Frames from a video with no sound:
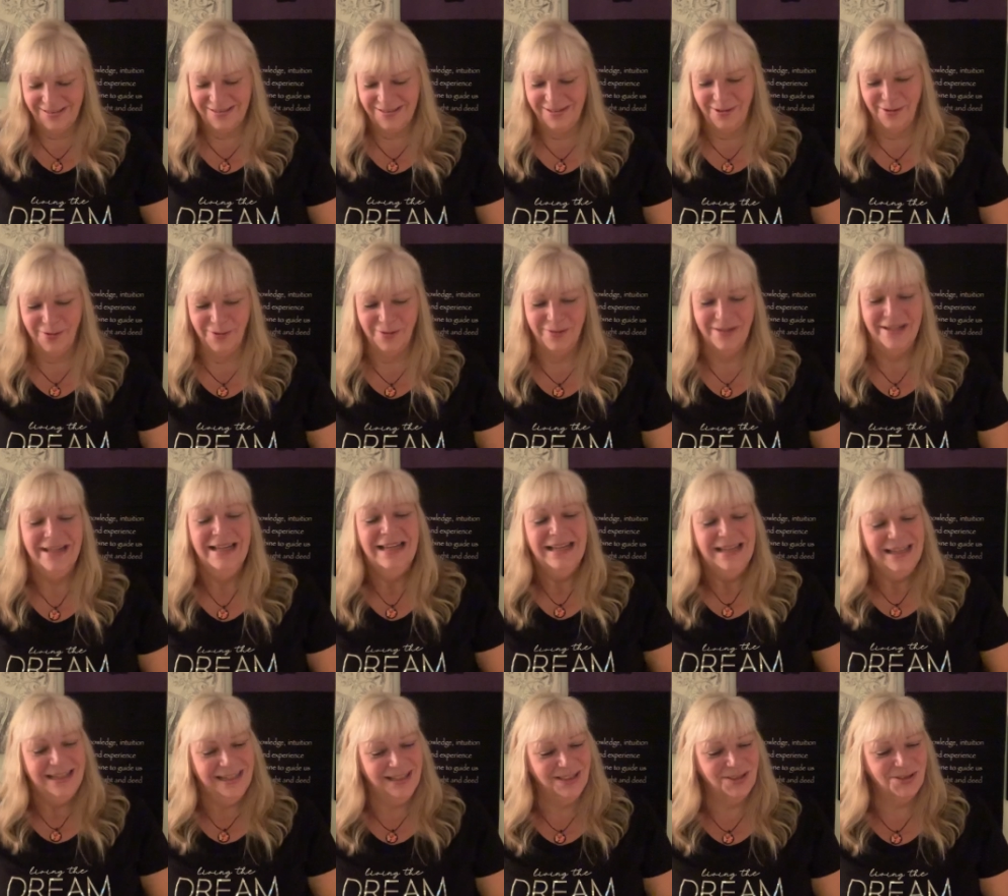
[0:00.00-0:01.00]
So
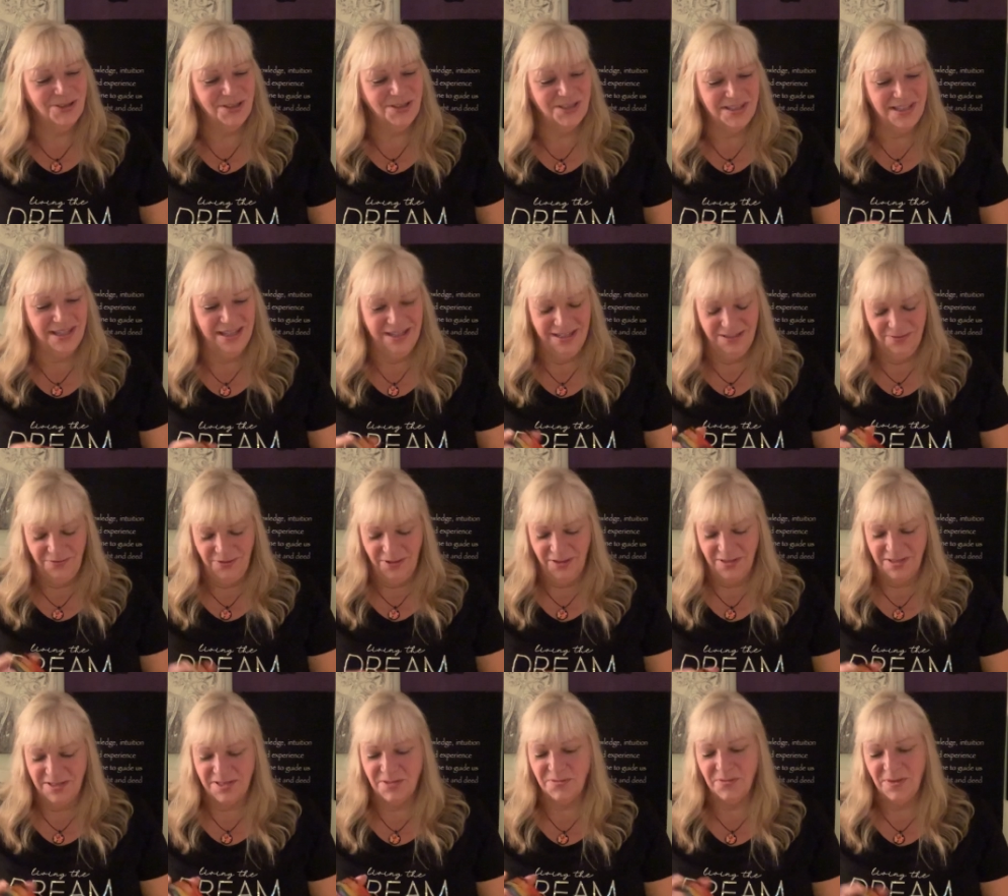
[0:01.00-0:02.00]
interesting,
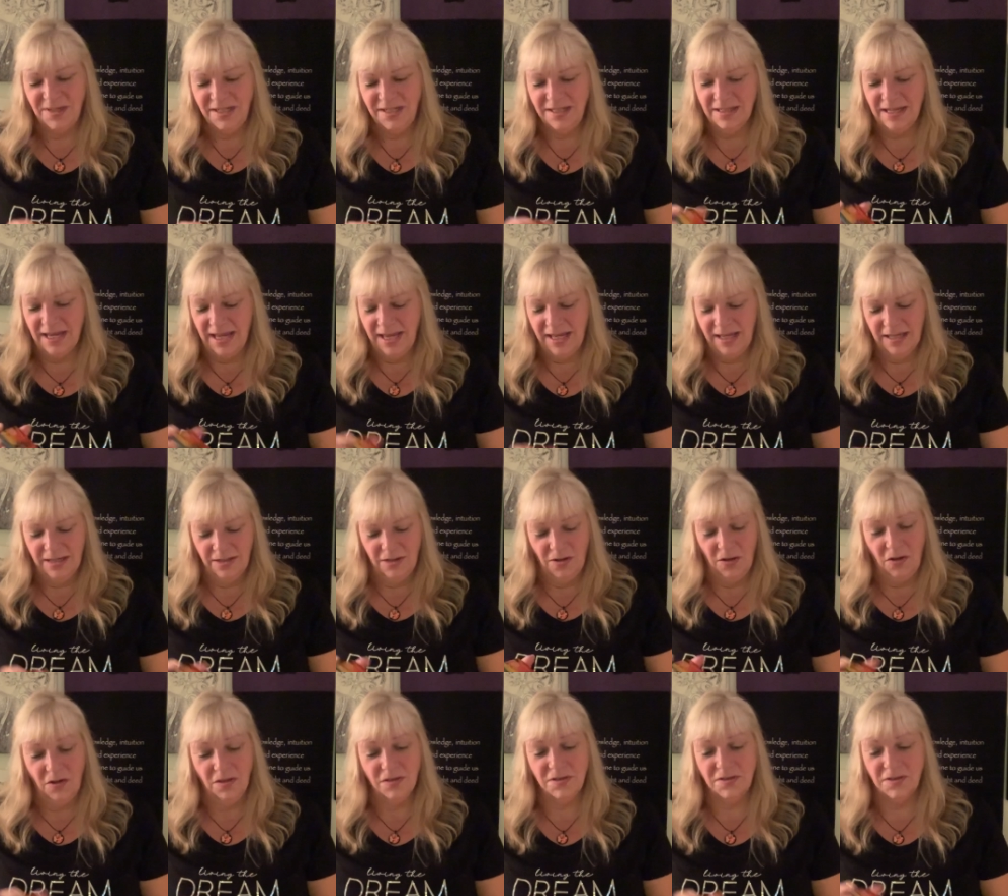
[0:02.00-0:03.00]
very sweet, and
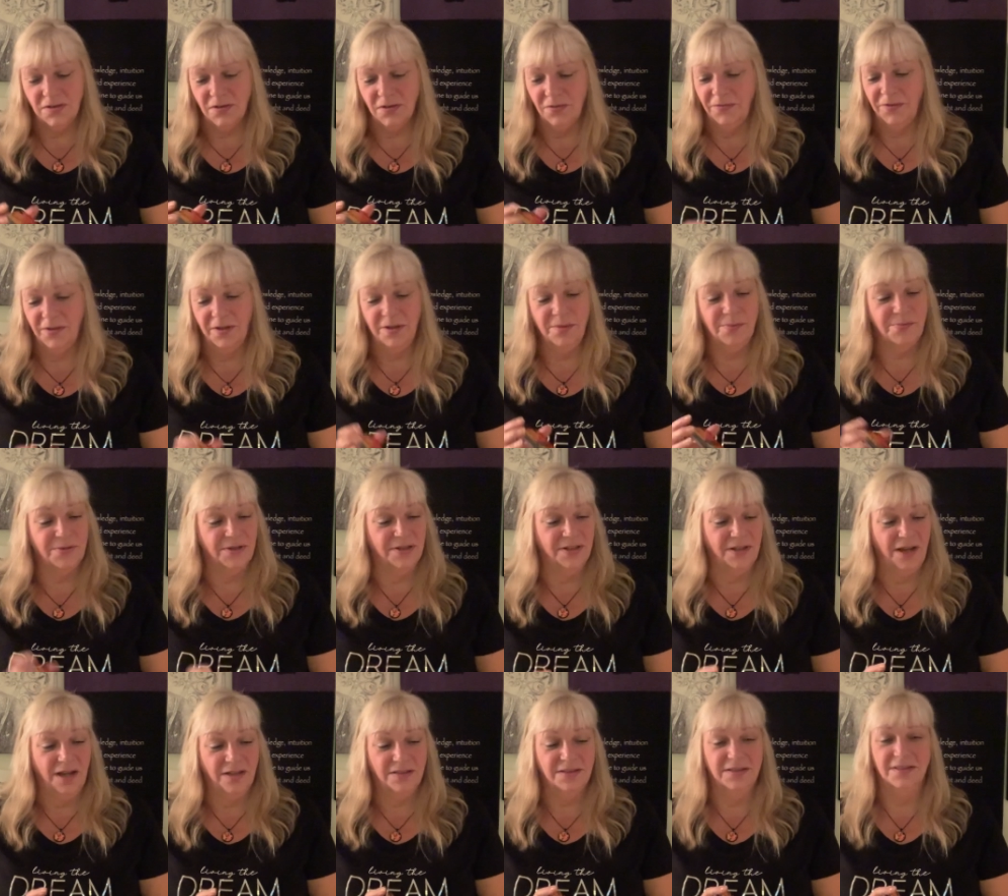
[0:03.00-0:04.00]
also very
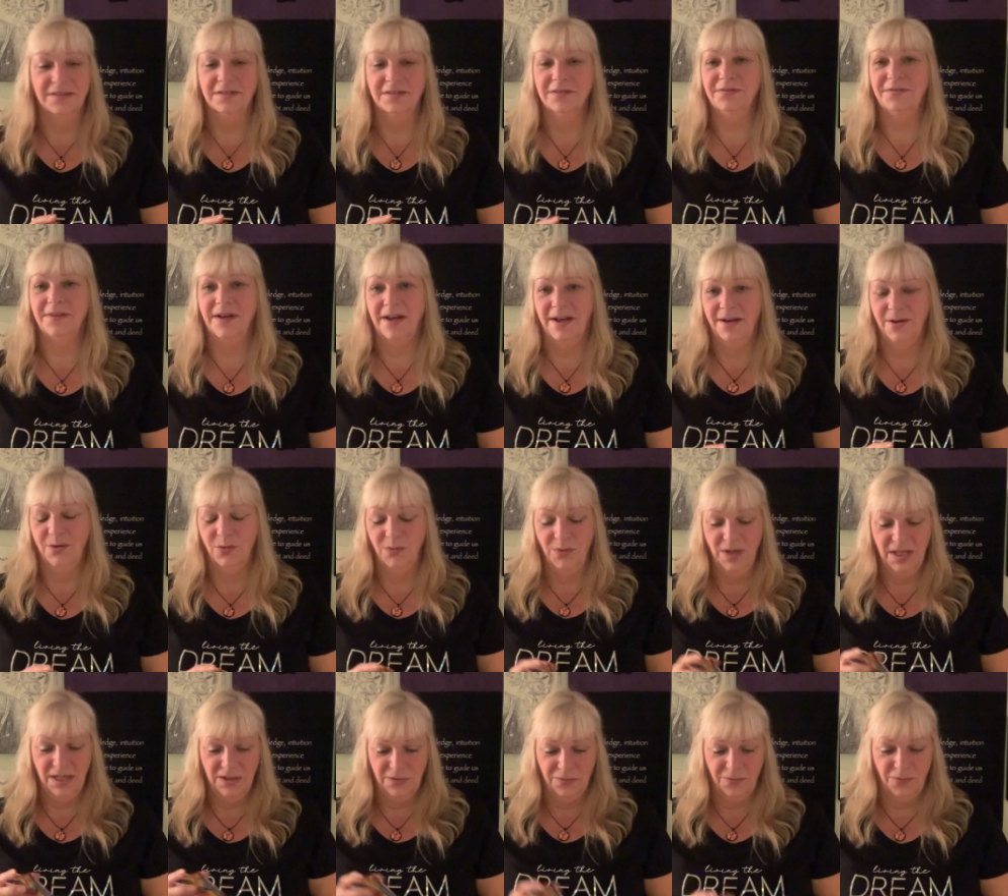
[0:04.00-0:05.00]
productive uh,
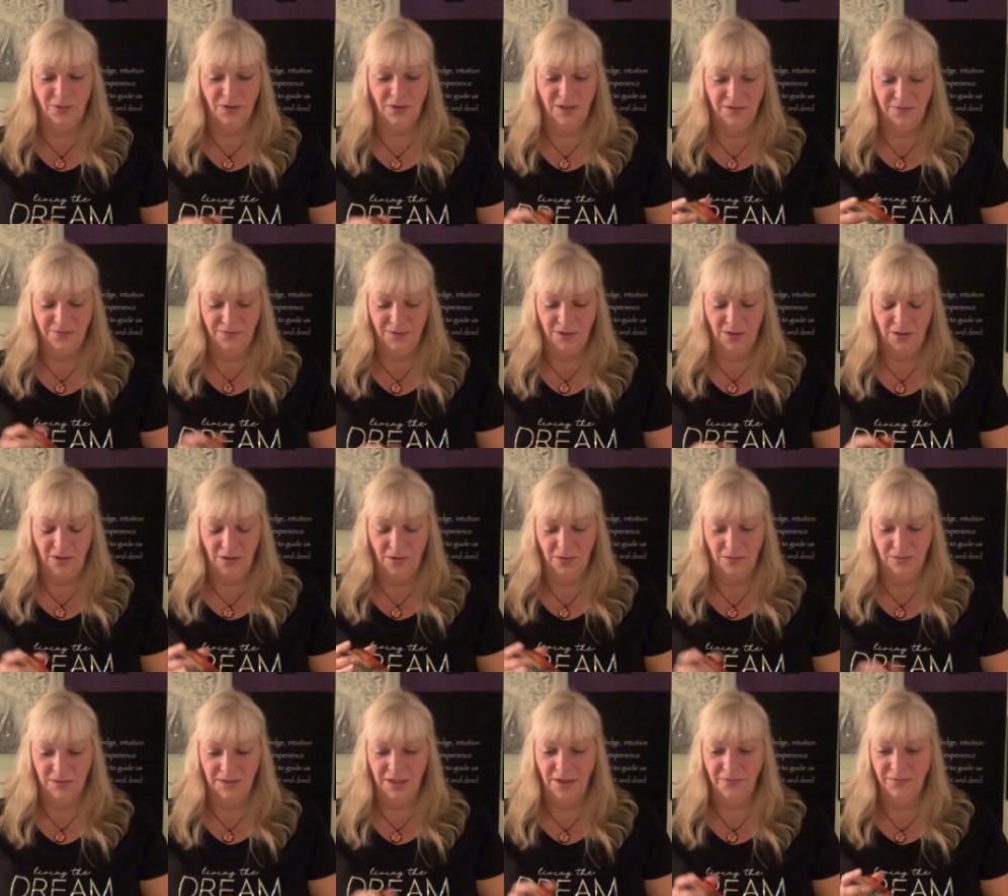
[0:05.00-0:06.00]
week for you, Virgo.
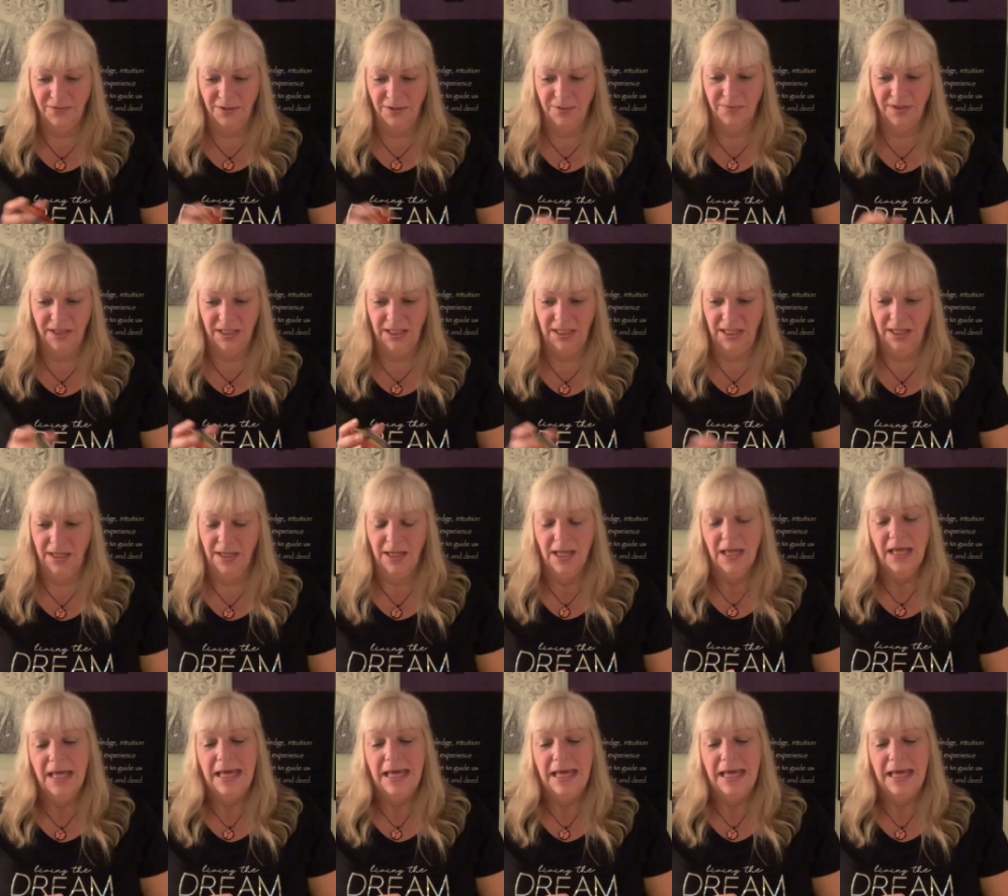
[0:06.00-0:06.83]
Lovely reading.